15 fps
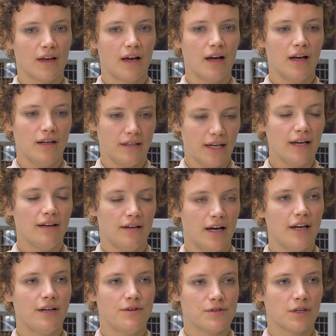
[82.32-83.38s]
Yeah,
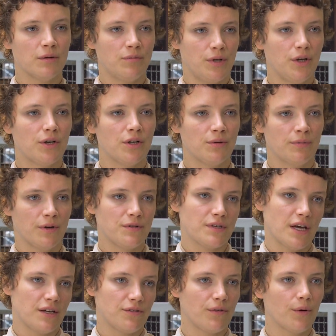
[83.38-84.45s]
I use a computer most
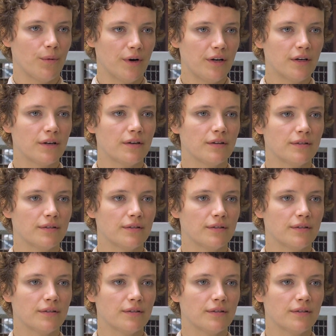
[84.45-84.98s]
days for work.